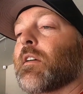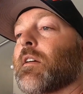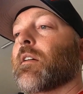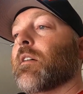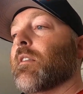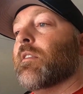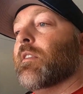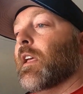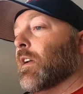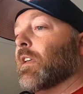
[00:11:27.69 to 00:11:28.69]

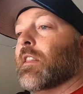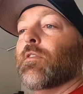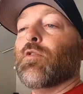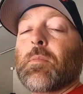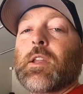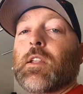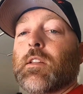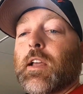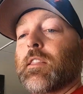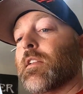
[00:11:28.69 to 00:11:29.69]
Now again, they've
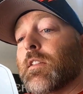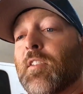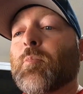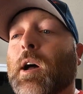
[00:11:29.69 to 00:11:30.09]
remedied like the glove